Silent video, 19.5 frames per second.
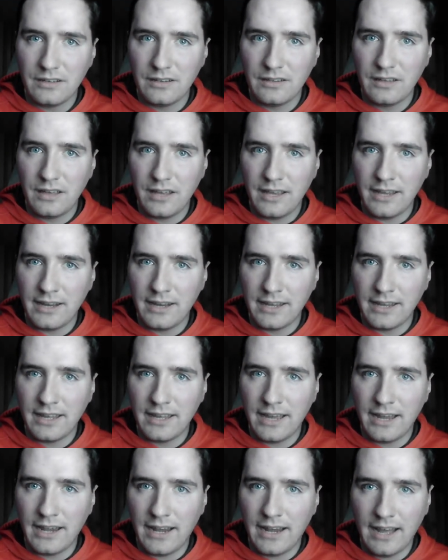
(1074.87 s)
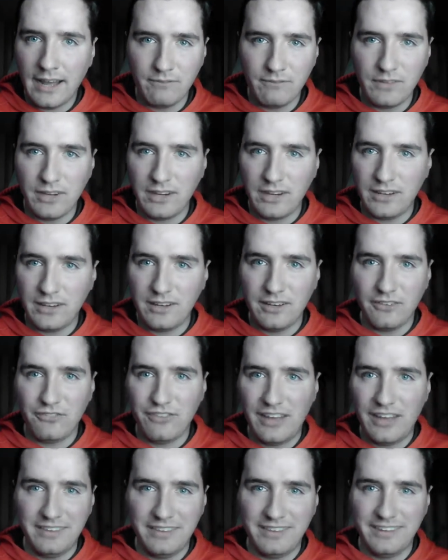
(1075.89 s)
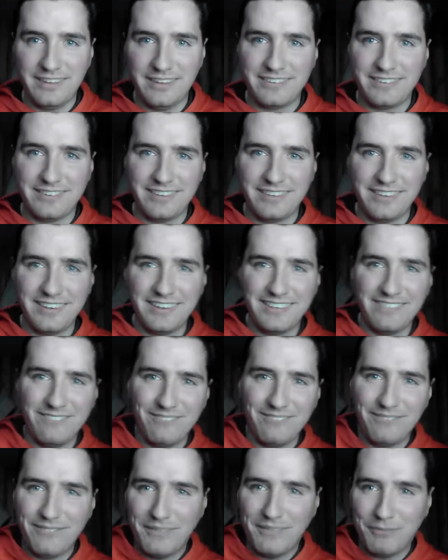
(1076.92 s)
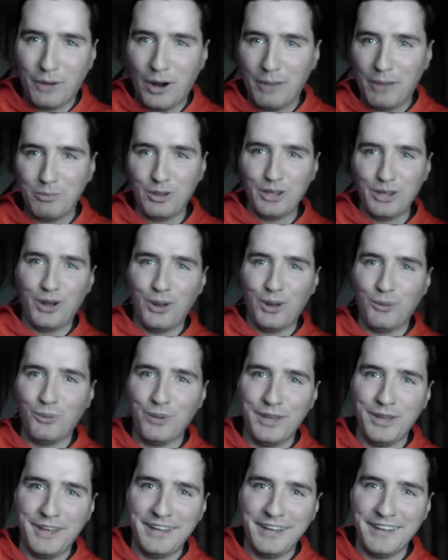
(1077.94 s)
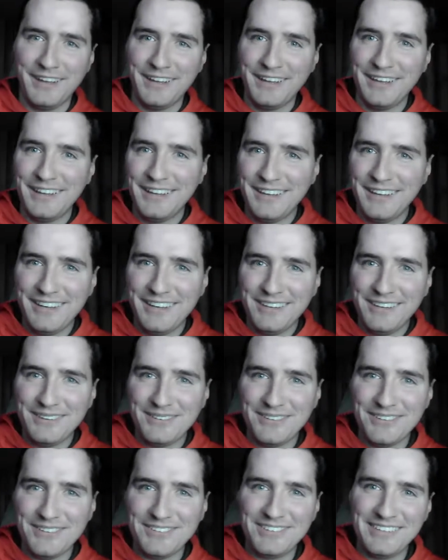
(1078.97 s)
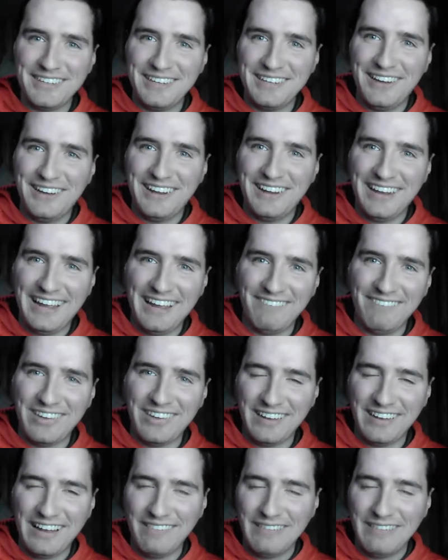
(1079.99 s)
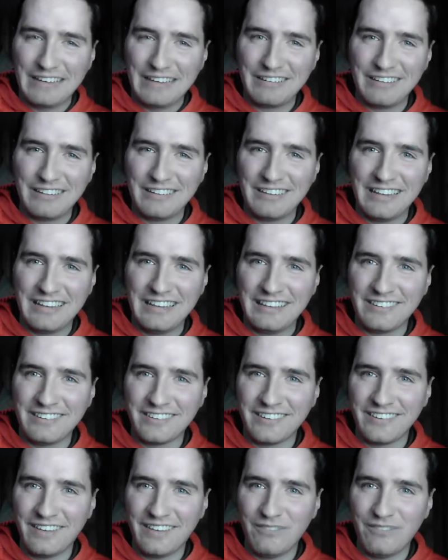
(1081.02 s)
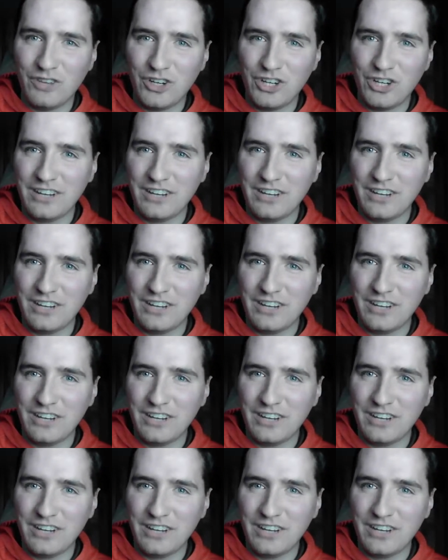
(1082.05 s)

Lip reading: And again, I'm going to defend this probably all week. We'll see what happens. And I'm not just saying this because I'm a Chase